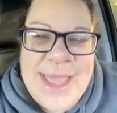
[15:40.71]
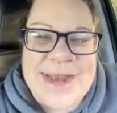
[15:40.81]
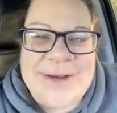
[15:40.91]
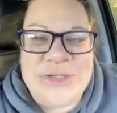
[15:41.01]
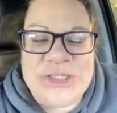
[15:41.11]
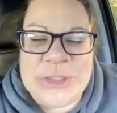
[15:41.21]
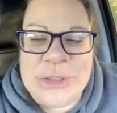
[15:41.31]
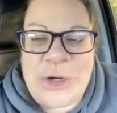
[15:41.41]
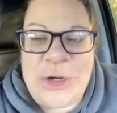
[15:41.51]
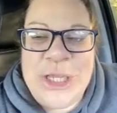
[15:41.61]
and I'm just
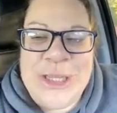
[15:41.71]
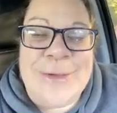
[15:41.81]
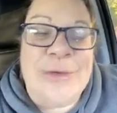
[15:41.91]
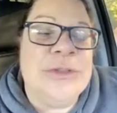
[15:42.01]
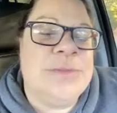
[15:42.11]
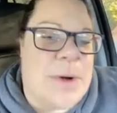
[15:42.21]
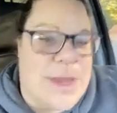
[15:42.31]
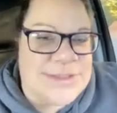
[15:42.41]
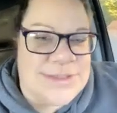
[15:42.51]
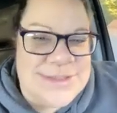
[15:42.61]
learning those
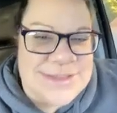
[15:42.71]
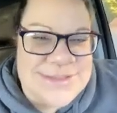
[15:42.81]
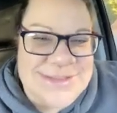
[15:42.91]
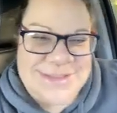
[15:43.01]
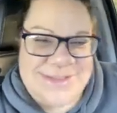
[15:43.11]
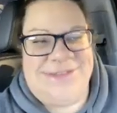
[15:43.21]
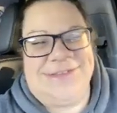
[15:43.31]
processes.